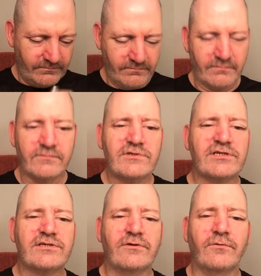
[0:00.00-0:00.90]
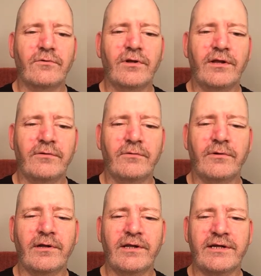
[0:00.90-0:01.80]
Mm, just a really,
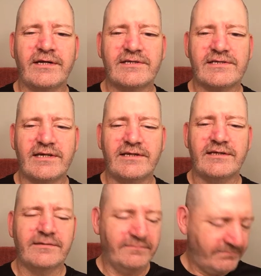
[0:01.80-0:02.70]
really nice scent.